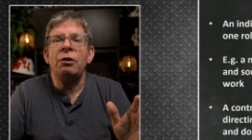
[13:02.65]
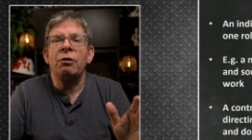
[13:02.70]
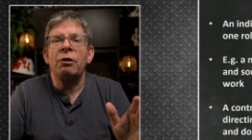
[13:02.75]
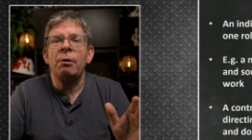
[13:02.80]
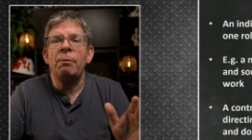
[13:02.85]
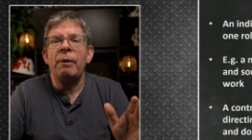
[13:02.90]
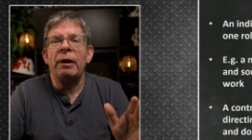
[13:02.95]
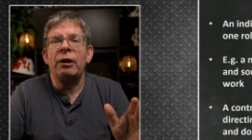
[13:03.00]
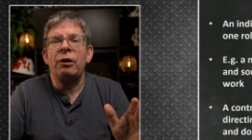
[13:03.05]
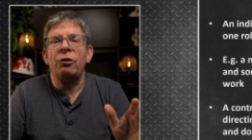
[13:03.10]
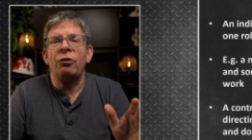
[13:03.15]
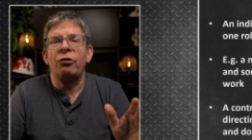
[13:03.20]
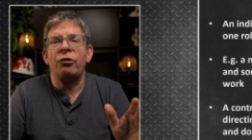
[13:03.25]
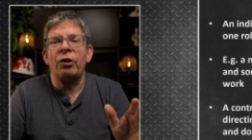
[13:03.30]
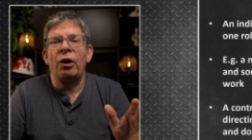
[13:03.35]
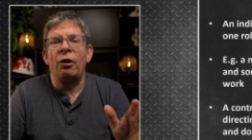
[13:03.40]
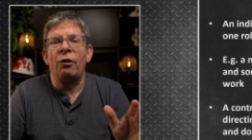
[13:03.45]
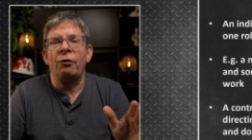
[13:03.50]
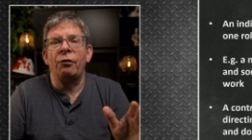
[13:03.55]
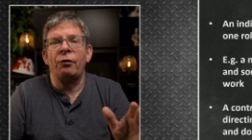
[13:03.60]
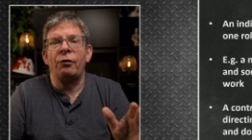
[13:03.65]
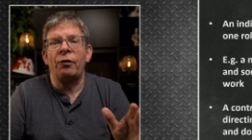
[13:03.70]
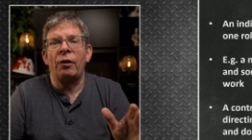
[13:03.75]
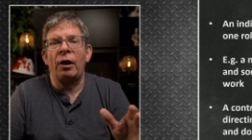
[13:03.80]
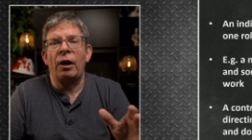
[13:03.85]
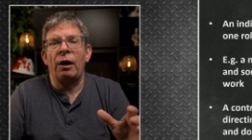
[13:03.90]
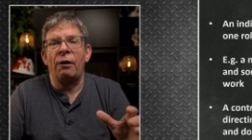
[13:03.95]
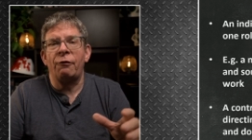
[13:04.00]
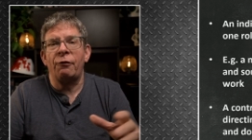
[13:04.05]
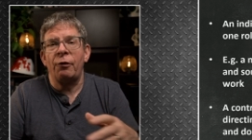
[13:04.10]
that you can make yourself
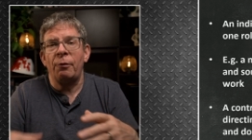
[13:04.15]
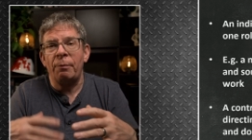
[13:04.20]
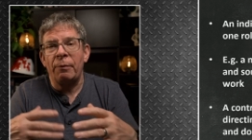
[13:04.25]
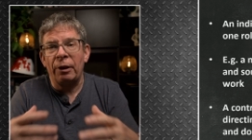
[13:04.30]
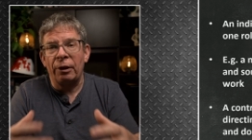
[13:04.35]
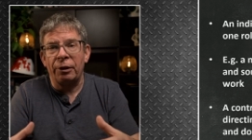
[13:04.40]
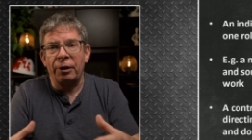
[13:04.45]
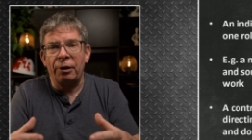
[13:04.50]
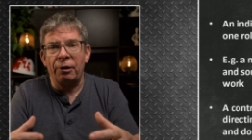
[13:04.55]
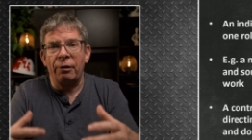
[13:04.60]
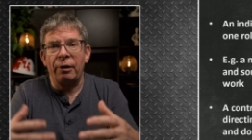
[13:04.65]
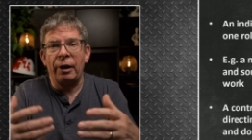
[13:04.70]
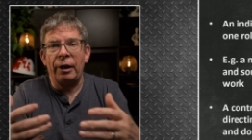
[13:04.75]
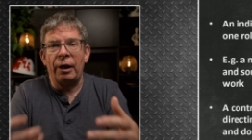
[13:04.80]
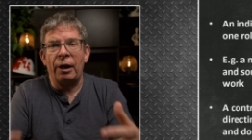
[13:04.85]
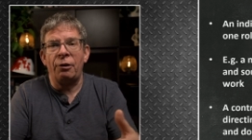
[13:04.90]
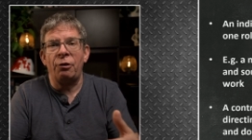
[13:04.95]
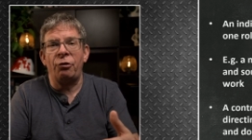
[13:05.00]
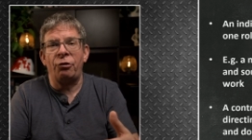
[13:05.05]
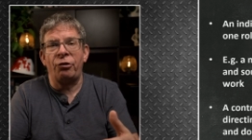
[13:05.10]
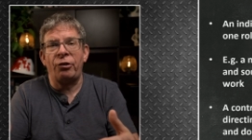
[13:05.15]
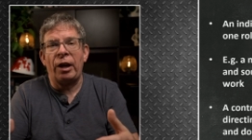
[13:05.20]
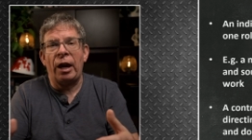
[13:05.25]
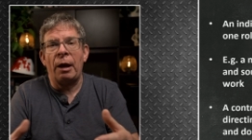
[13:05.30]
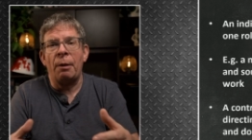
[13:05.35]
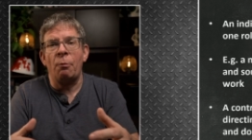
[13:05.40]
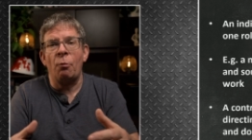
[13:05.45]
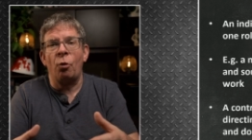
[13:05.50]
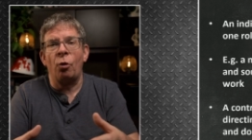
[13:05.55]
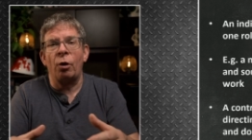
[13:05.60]
familiar and
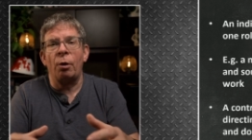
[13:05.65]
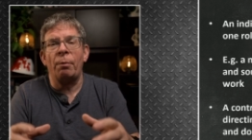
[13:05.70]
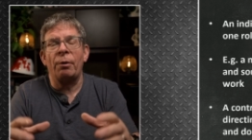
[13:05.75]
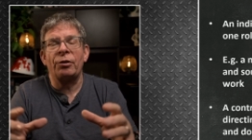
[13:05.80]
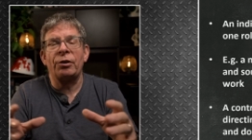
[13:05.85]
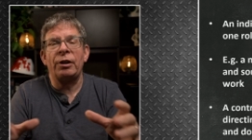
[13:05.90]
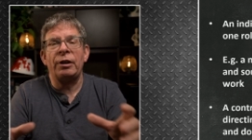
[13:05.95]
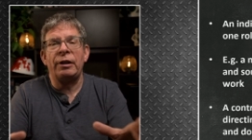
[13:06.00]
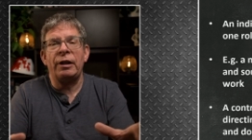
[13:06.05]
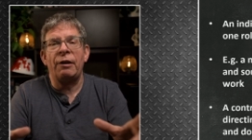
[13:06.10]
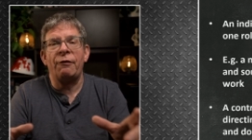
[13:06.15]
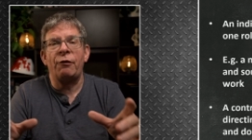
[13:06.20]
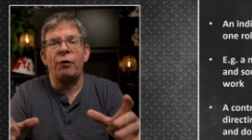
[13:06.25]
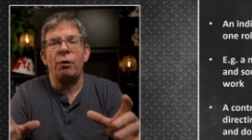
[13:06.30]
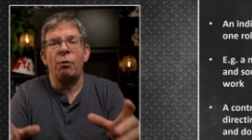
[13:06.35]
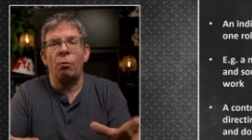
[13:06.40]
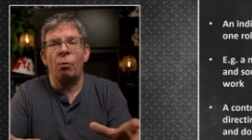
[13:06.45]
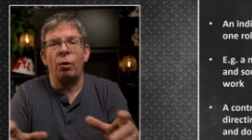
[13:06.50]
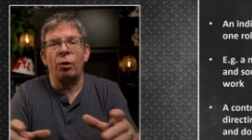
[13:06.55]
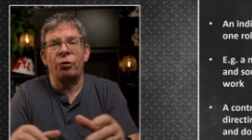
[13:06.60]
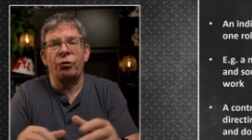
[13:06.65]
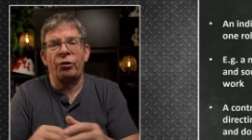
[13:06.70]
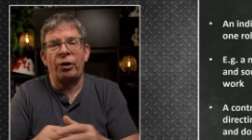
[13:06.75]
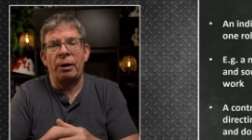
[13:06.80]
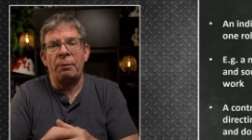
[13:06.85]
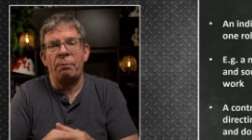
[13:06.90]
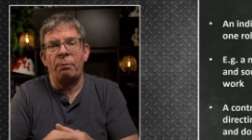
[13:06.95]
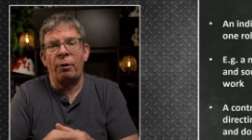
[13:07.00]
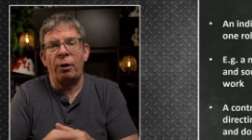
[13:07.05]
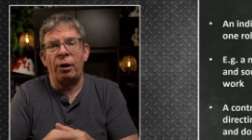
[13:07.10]
understand more about the different
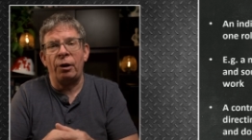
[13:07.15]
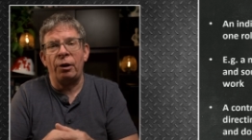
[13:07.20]
worksite